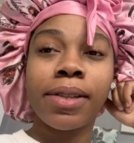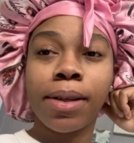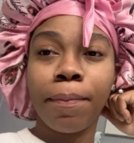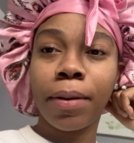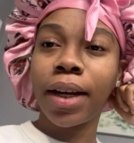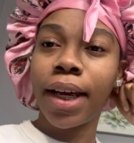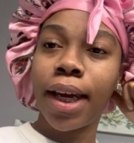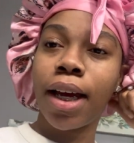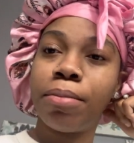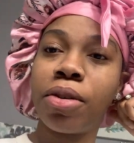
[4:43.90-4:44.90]
something
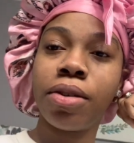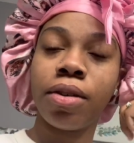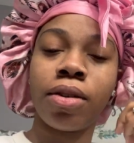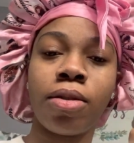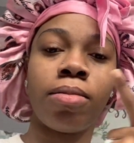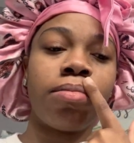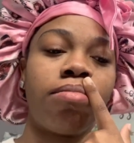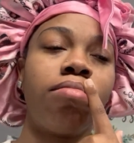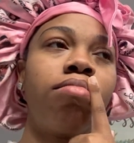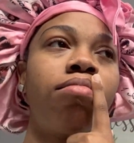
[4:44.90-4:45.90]
planned. I'm
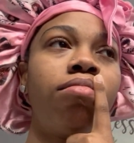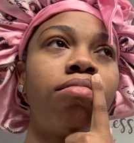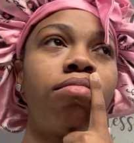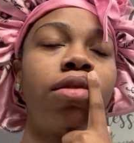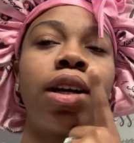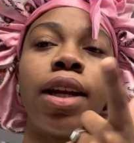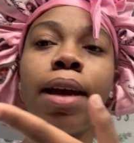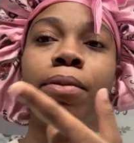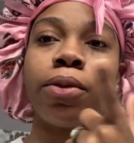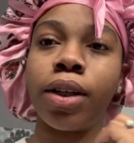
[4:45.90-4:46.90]

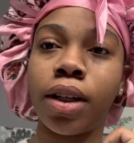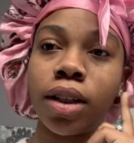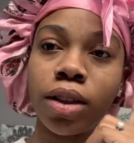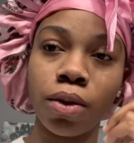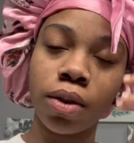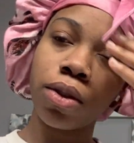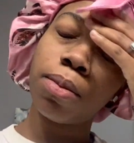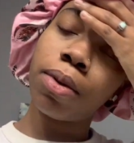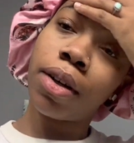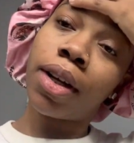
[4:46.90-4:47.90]
collabing with another
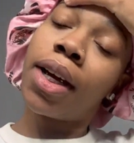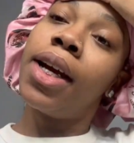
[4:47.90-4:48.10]
YouTuber.